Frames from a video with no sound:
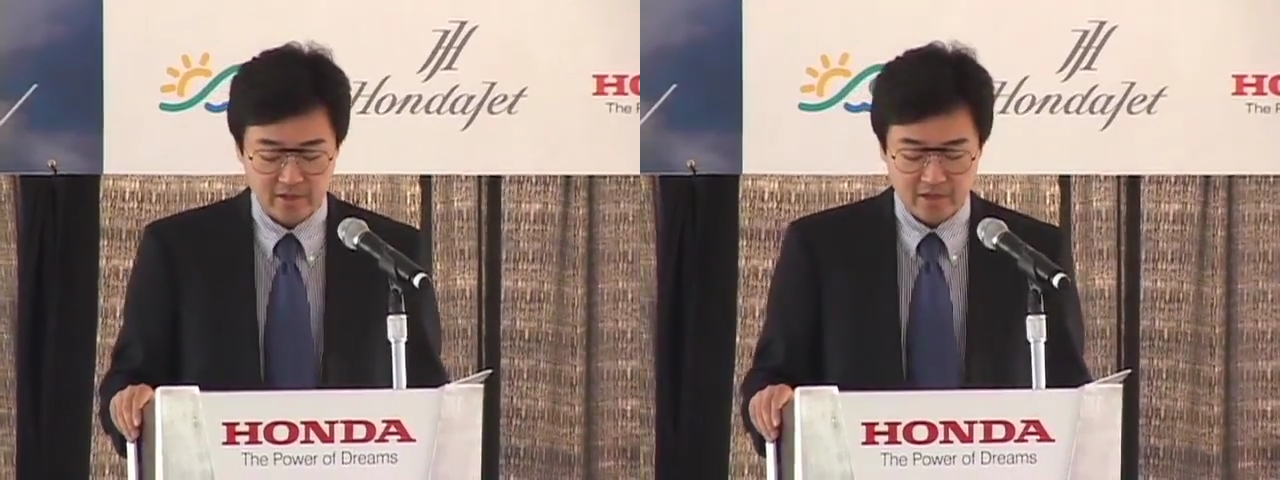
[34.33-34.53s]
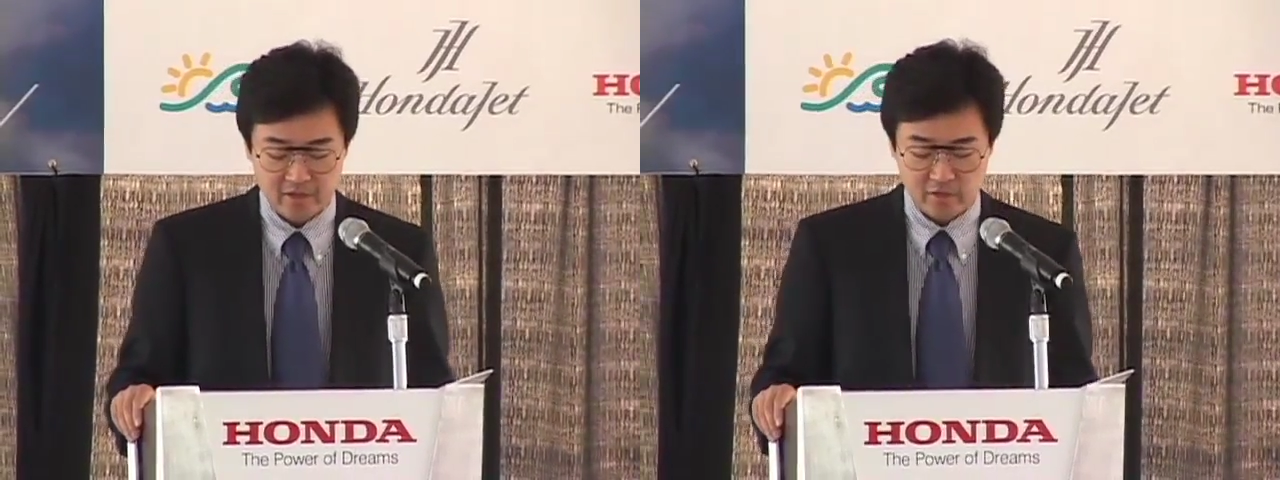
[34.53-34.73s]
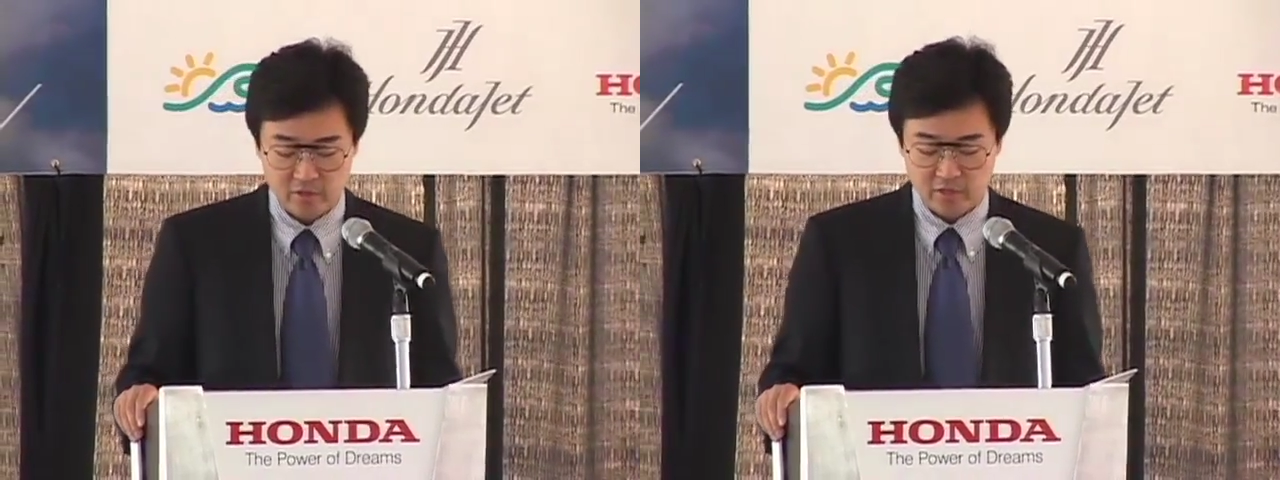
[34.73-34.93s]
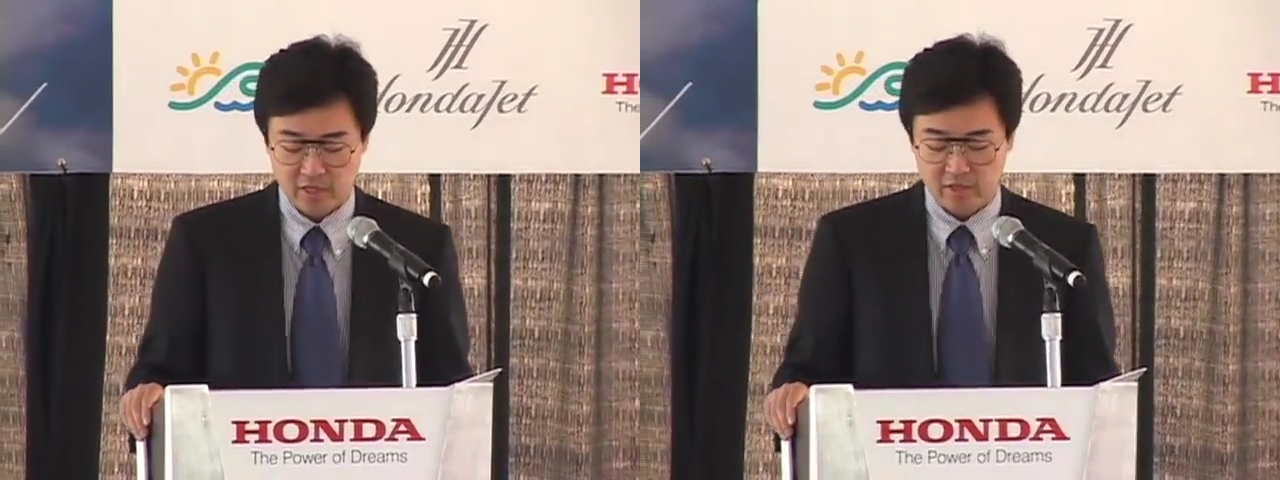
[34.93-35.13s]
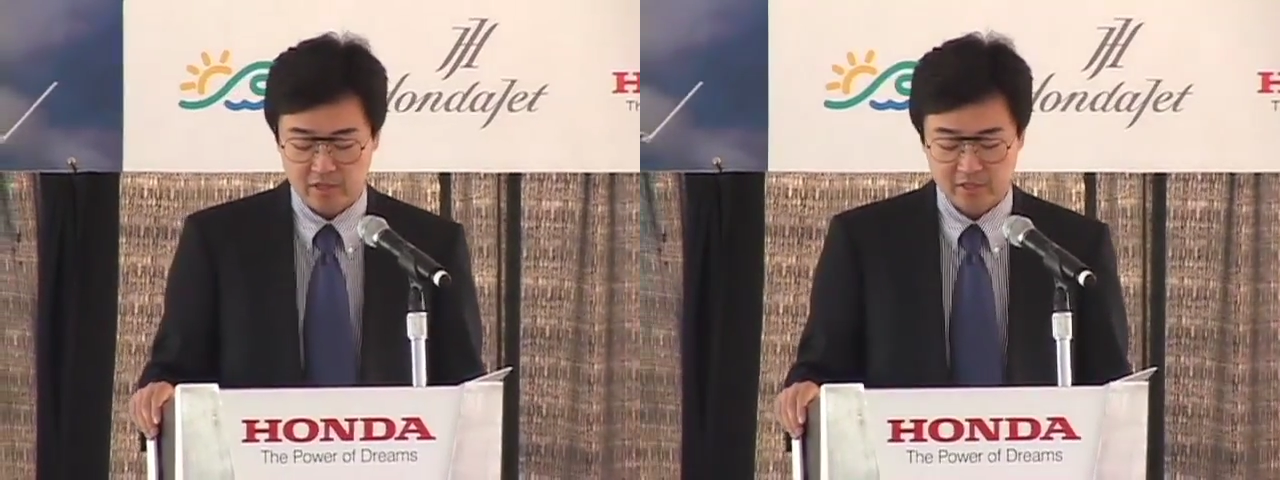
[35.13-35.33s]
And
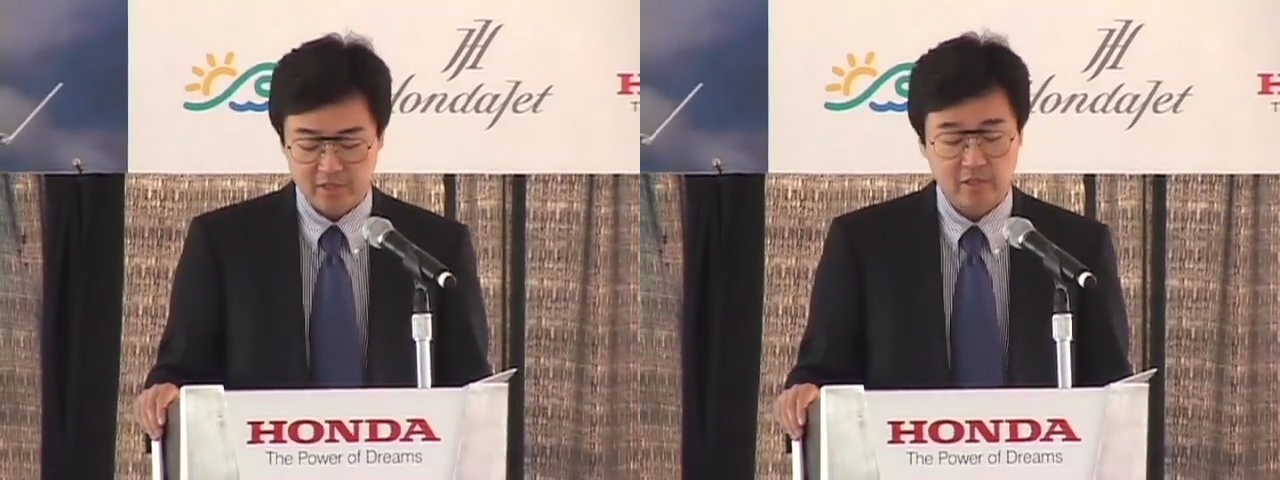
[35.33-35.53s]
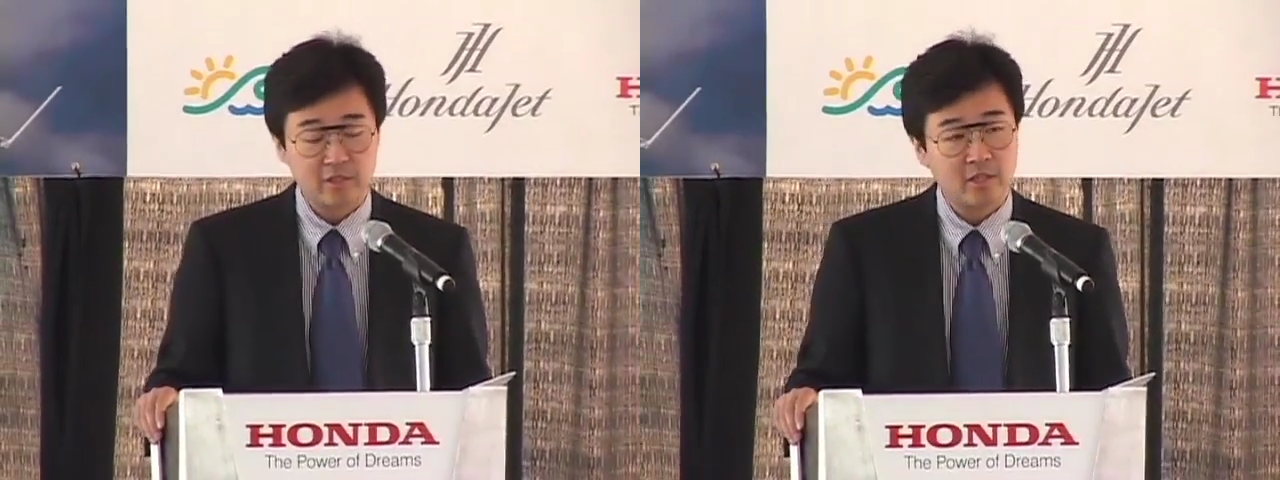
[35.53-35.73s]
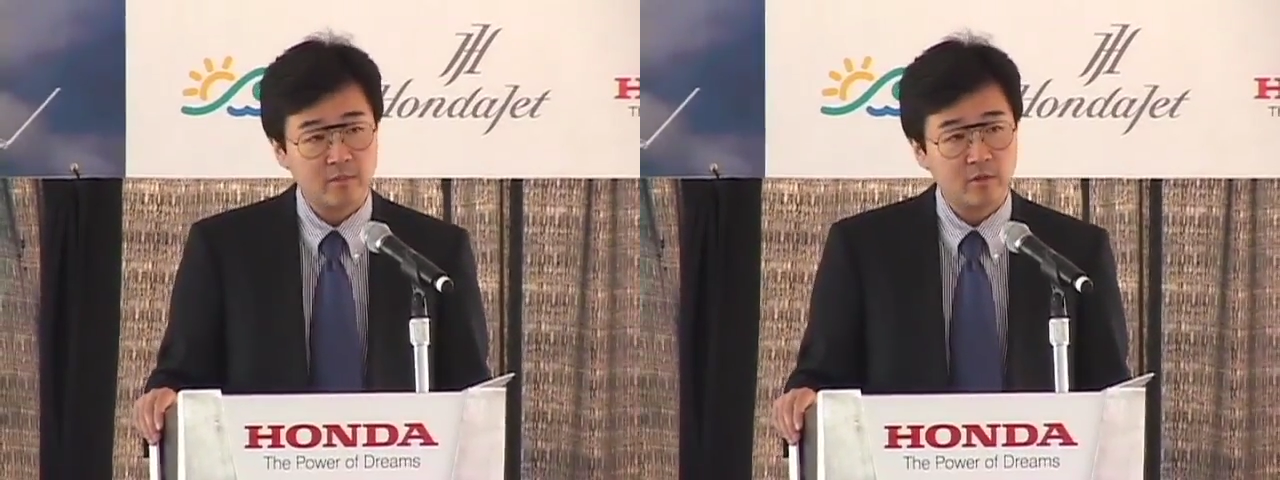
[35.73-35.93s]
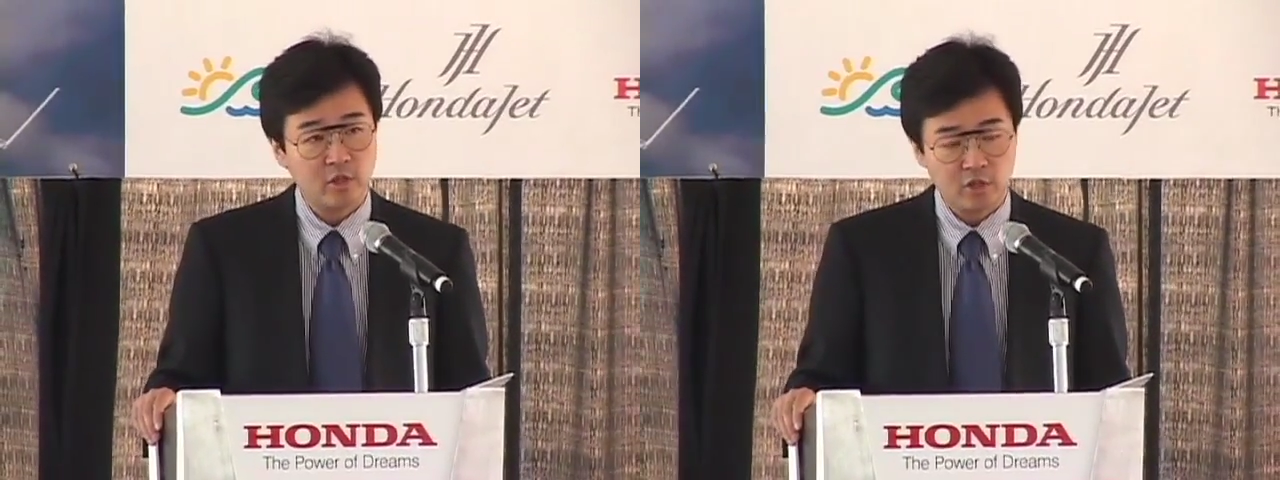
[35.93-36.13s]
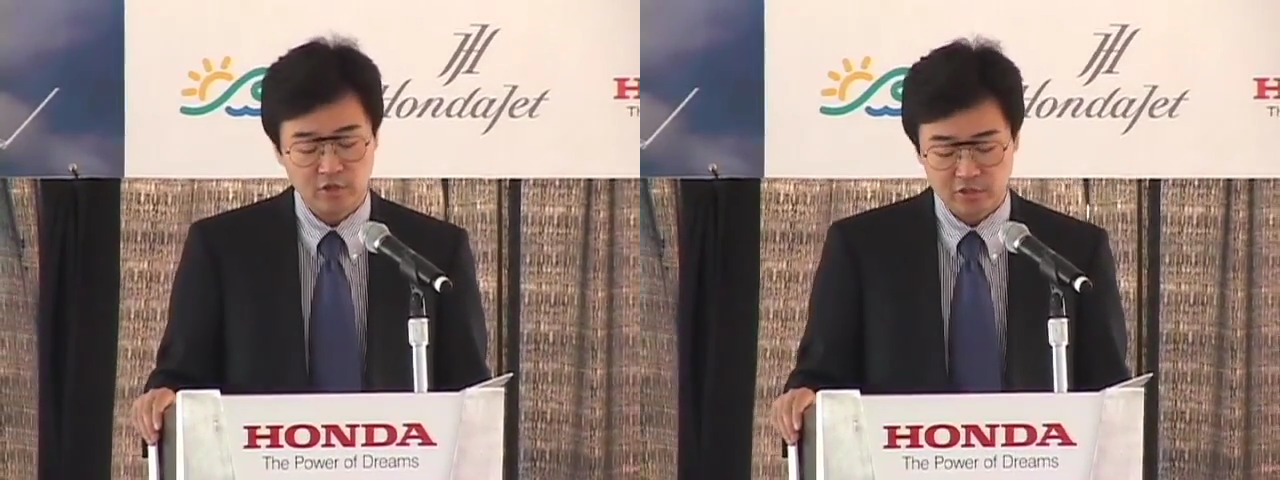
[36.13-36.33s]
in less than seven
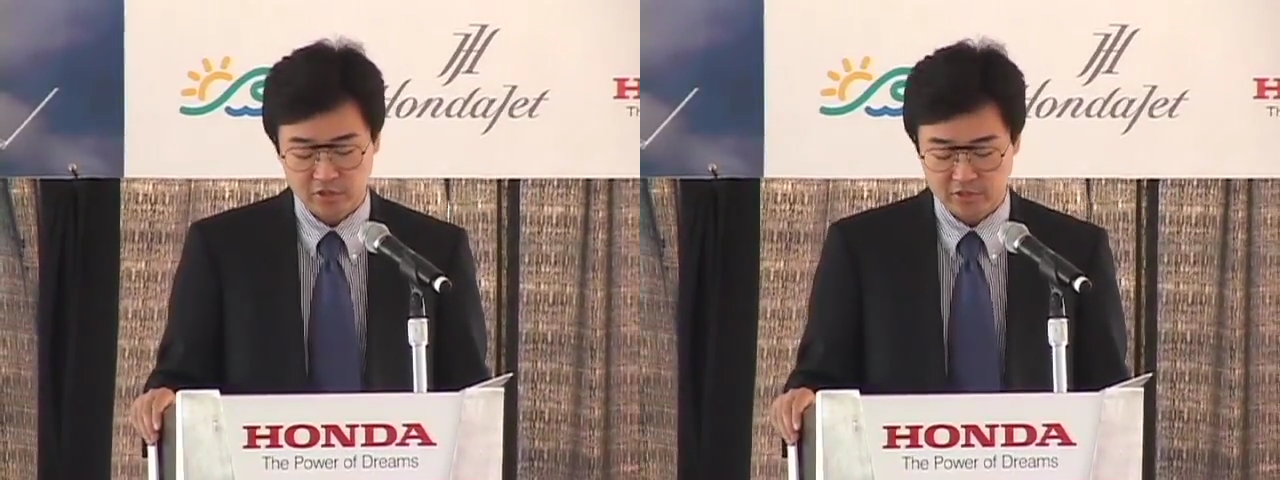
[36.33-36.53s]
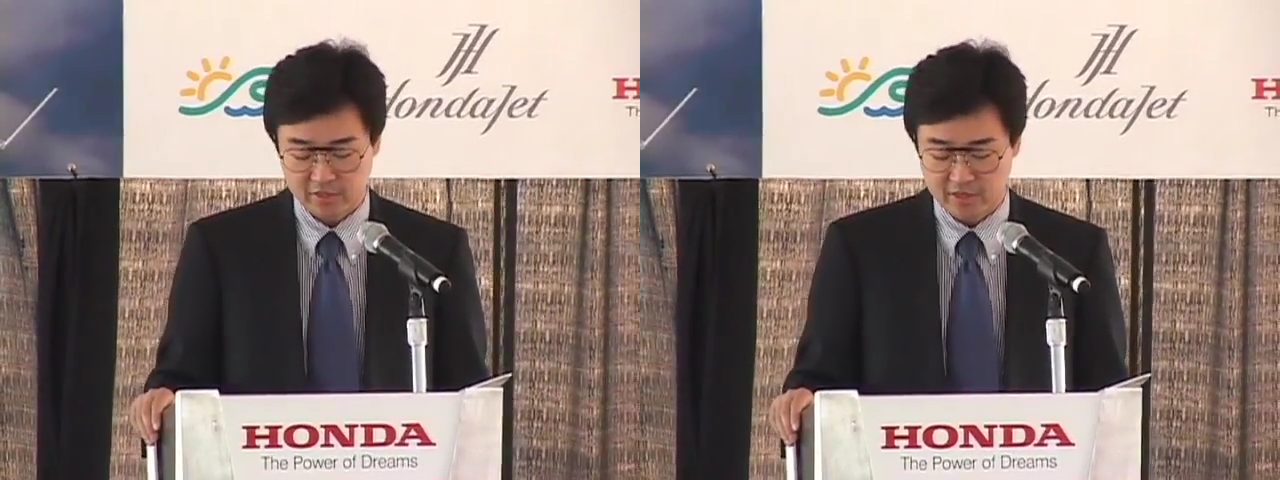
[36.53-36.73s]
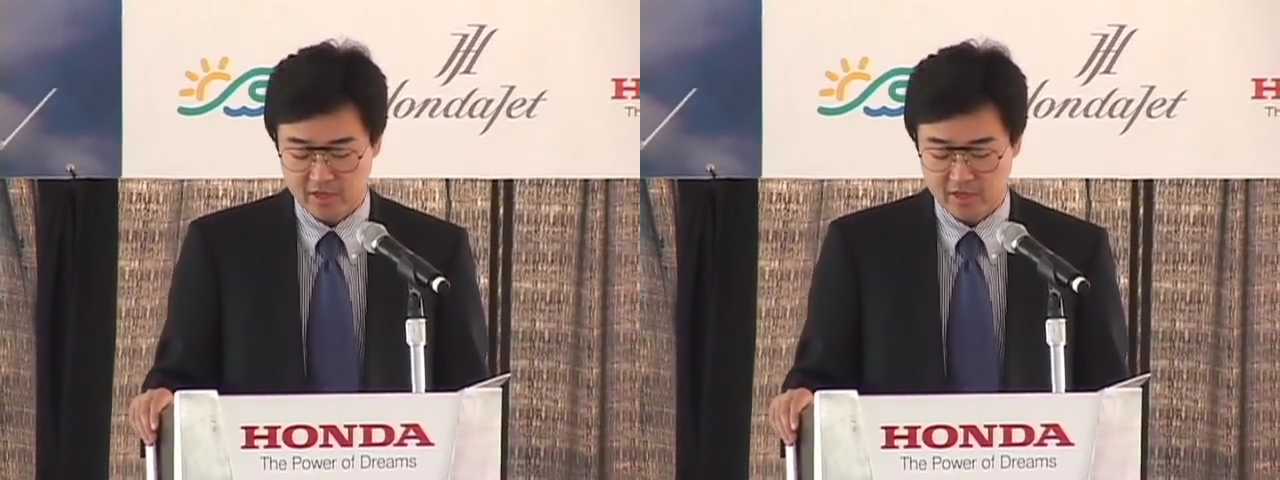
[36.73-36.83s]
years,